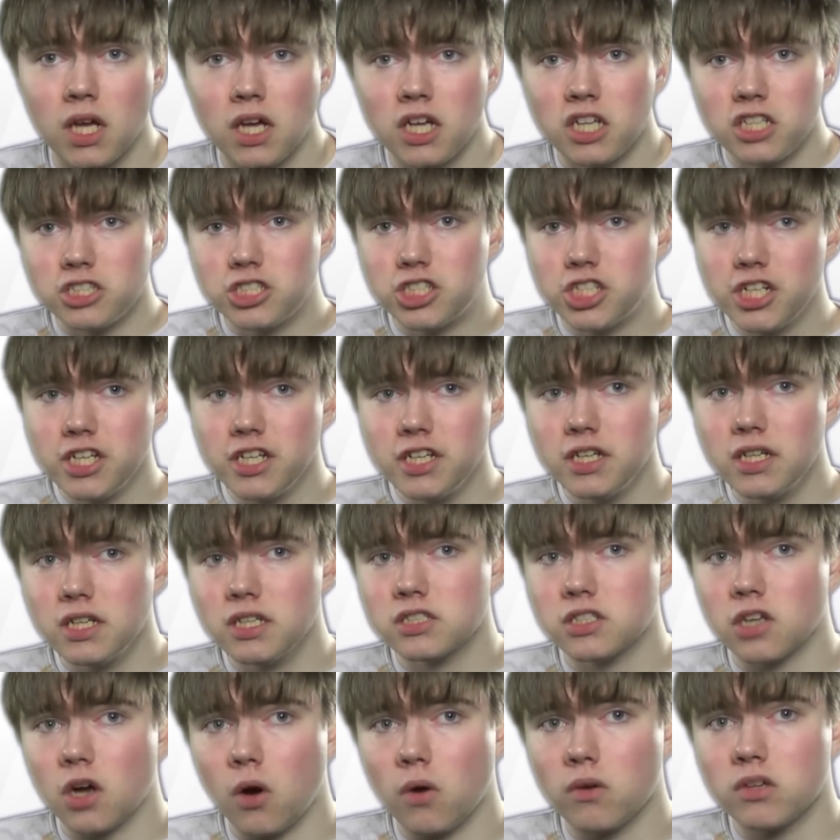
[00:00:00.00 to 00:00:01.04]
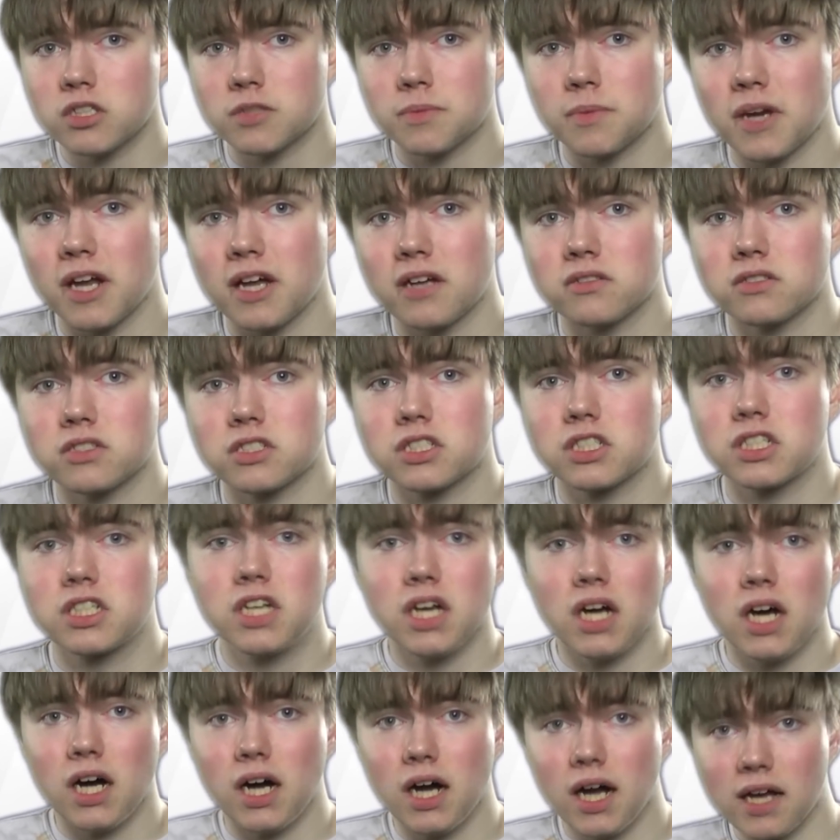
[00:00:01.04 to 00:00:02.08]
G is always pronounced G
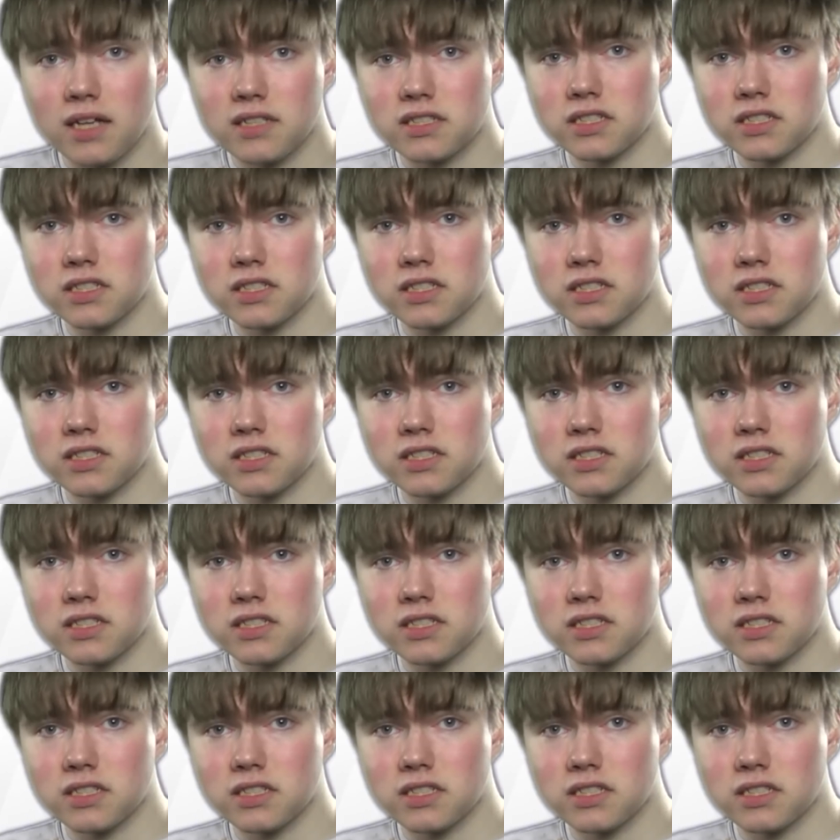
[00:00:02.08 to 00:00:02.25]
as